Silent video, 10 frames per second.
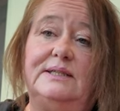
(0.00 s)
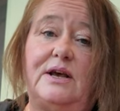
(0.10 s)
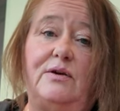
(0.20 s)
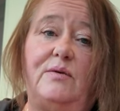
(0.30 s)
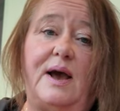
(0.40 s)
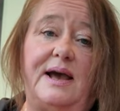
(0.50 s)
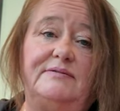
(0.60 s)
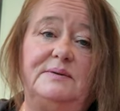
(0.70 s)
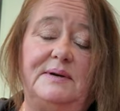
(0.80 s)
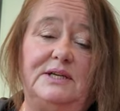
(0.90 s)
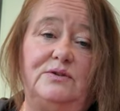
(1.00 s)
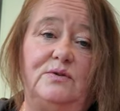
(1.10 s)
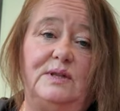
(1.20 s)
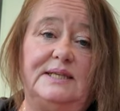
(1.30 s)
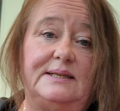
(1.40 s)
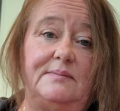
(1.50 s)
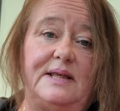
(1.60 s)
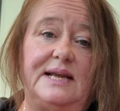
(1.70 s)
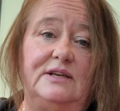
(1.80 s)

so I have to make sure that some of that